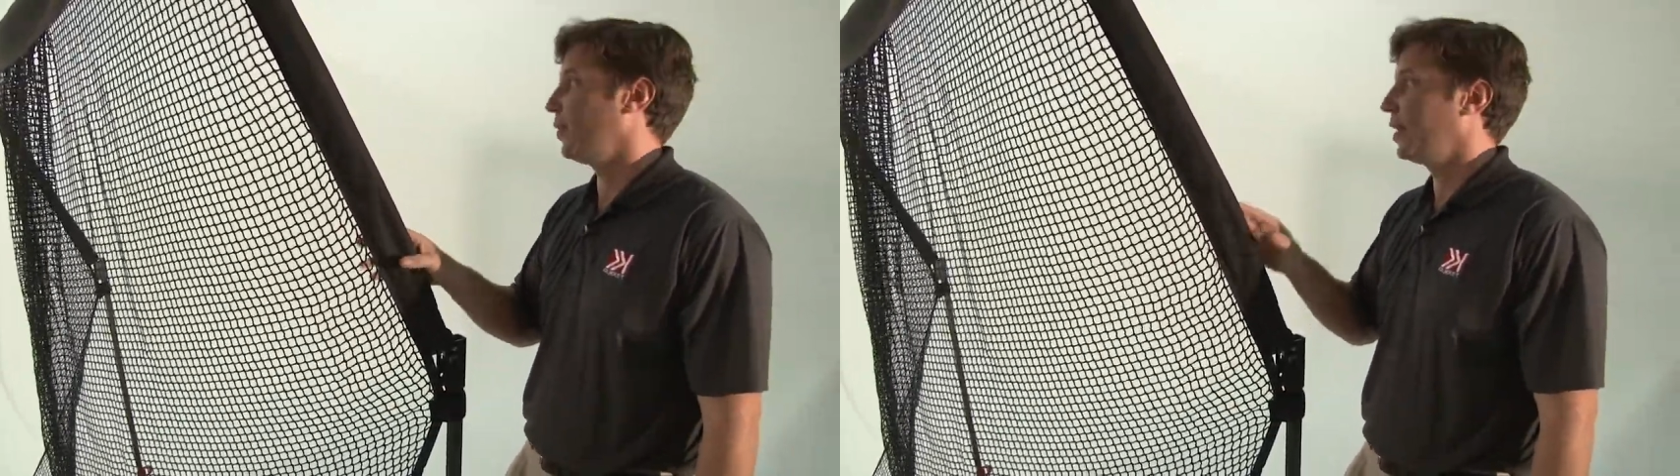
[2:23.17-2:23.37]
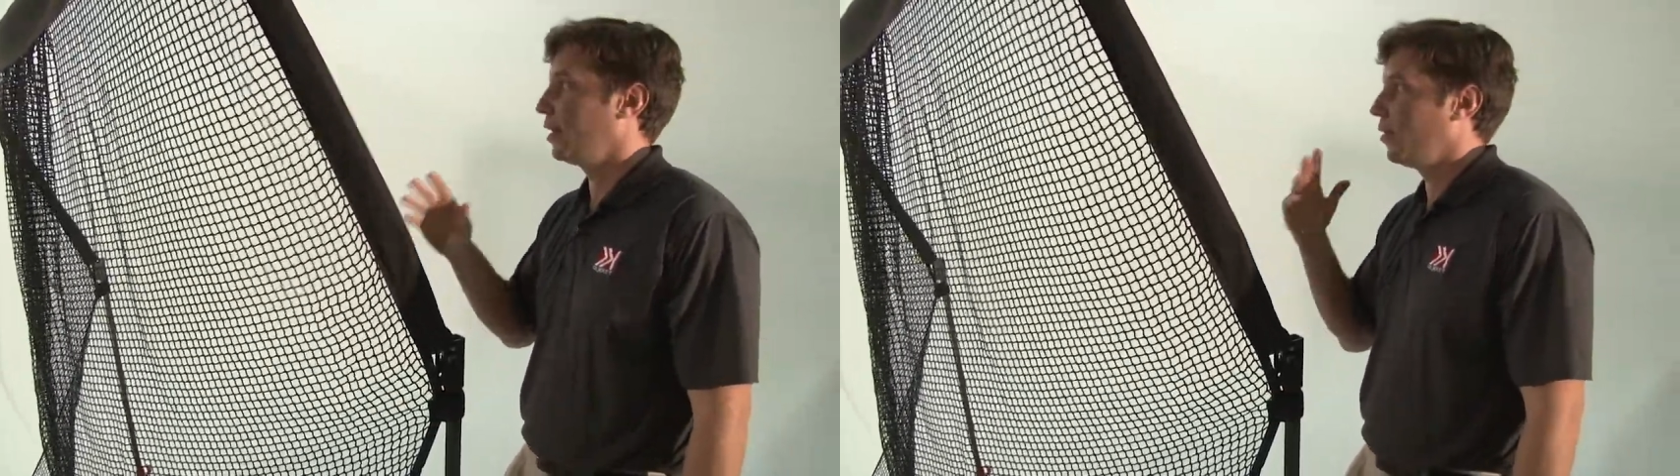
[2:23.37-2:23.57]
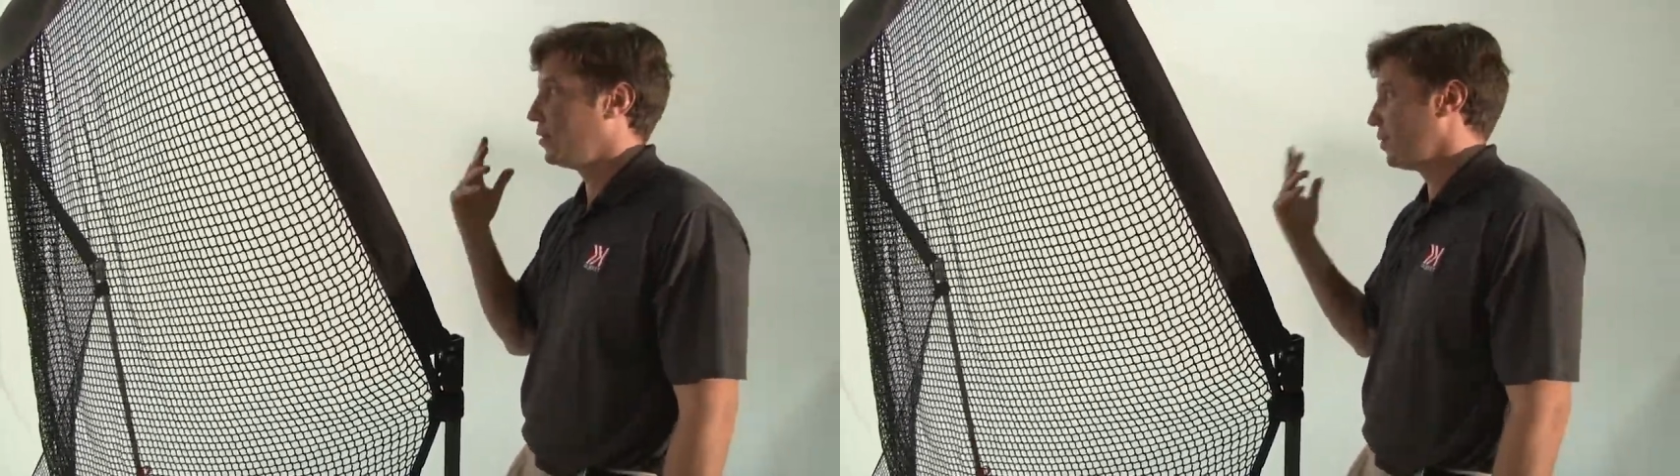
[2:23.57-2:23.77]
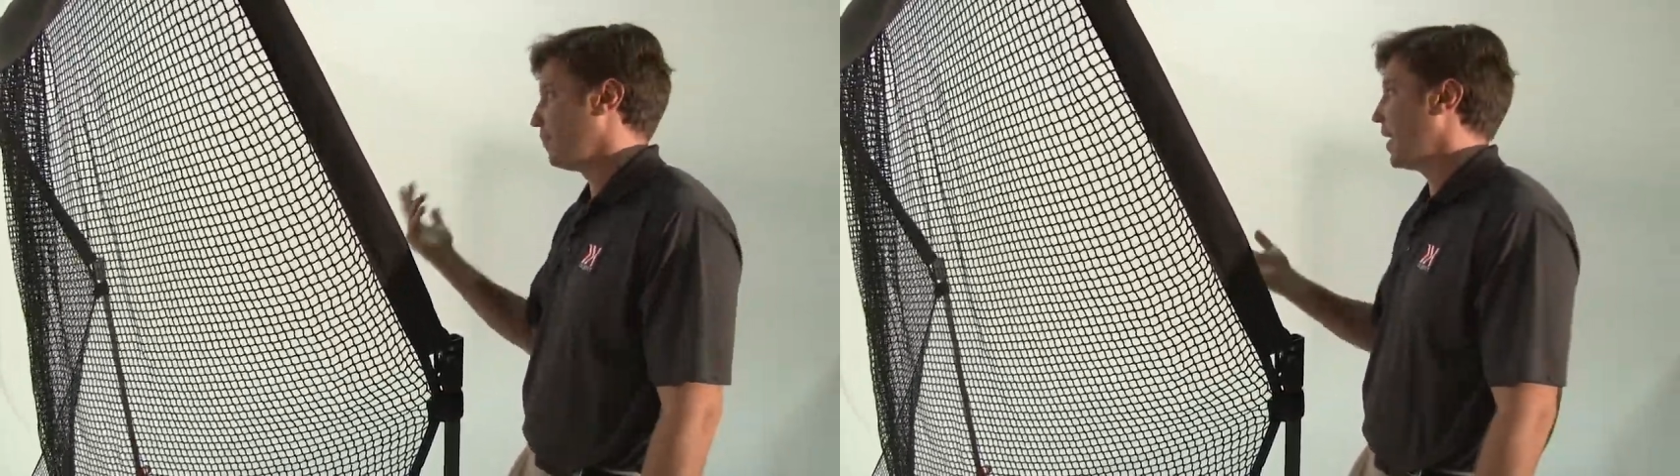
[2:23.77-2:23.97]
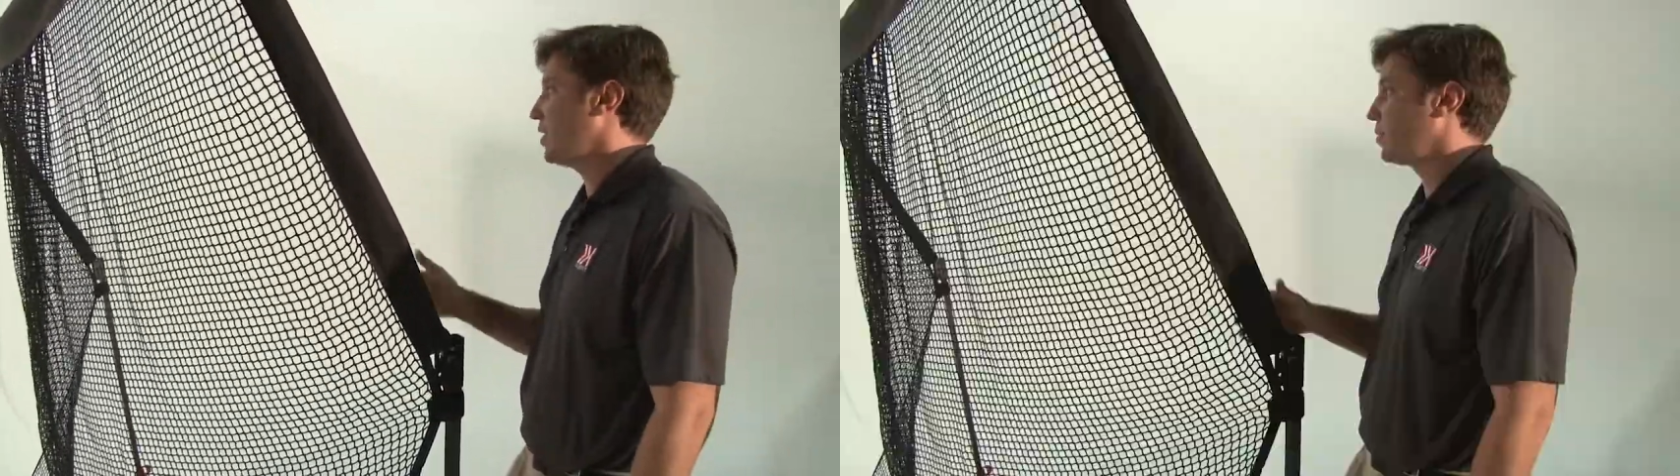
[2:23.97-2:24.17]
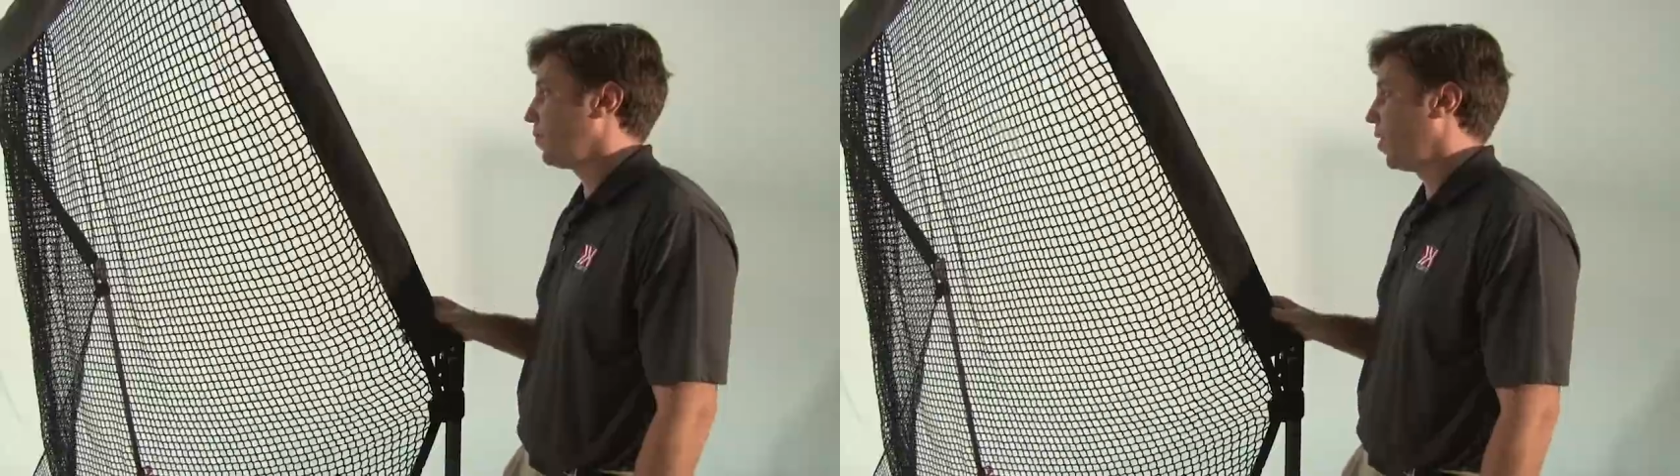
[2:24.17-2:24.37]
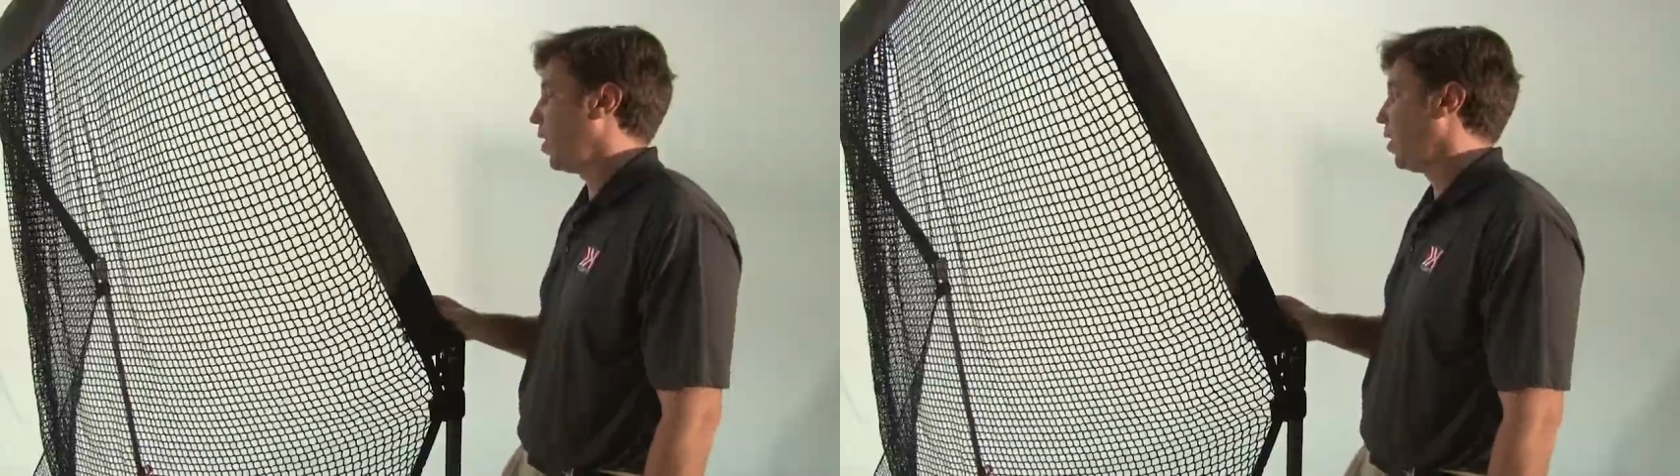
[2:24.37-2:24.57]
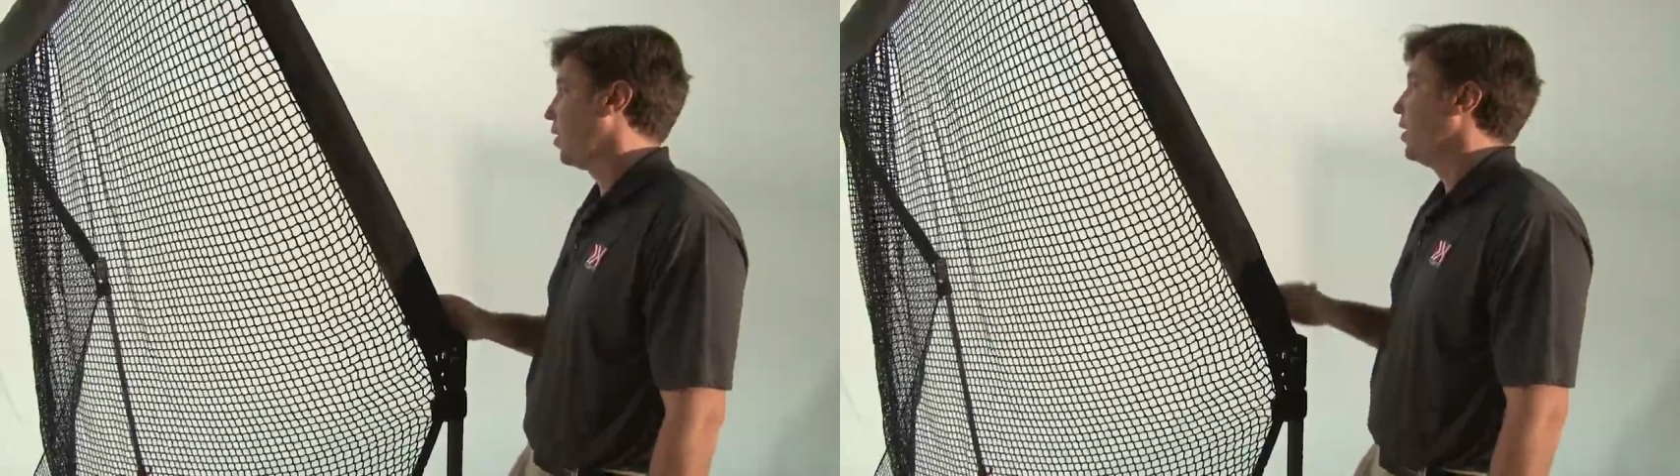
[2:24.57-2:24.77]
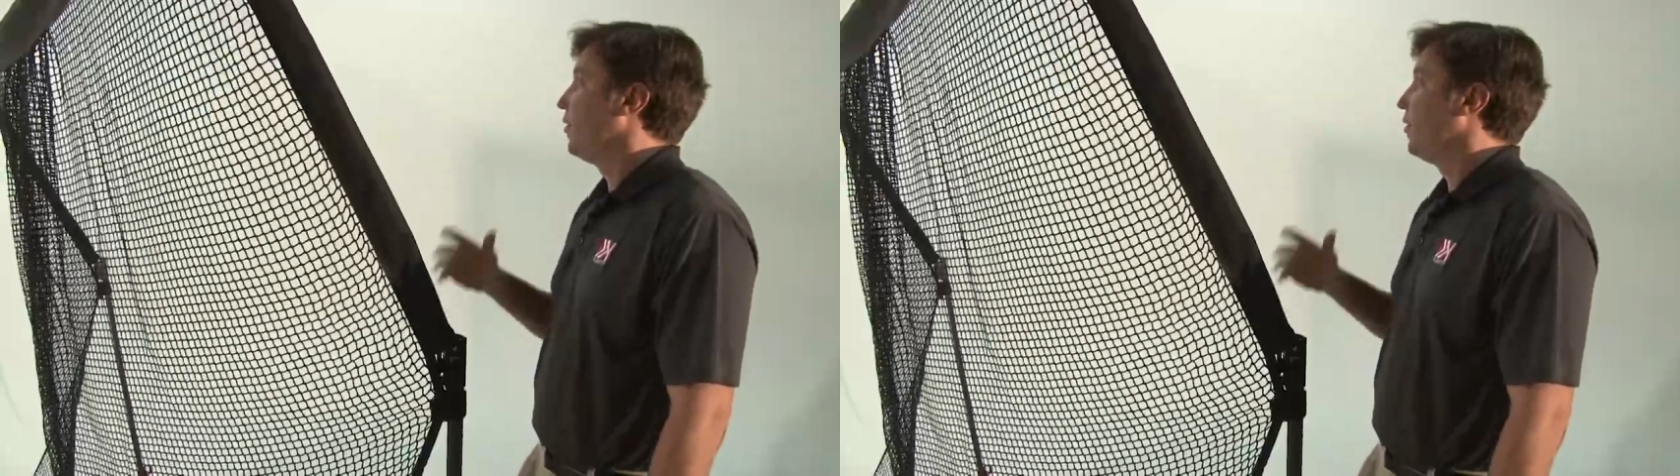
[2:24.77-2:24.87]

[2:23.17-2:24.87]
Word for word: We can go into baseball,